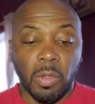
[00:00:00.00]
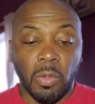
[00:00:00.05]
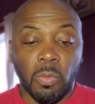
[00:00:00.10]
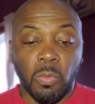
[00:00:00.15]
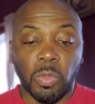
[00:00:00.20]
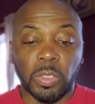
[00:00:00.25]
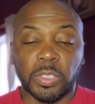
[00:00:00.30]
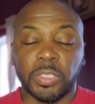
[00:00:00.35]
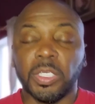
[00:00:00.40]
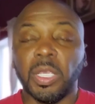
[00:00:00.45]

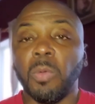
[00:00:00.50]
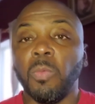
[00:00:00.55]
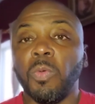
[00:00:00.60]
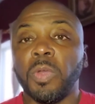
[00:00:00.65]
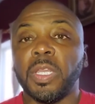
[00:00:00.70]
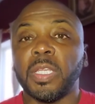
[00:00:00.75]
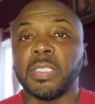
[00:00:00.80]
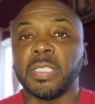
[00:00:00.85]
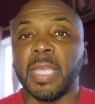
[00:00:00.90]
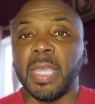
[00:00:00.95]
when
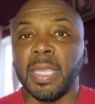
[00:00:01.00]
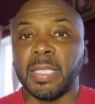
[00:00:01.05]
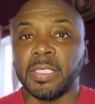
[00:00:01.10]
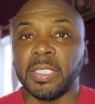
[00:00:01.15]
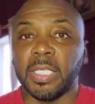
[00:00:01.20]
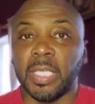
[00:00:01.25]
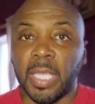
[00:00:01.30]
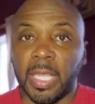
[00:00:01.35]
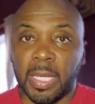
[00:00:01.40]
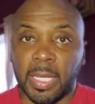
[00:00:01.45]
someone is
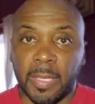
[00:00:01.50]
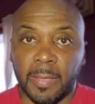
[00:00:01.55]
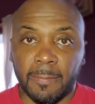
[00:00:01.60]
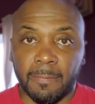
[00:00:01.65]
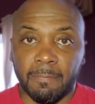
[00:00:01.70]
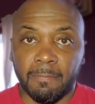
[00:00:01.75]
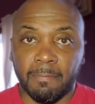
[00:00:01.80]
educated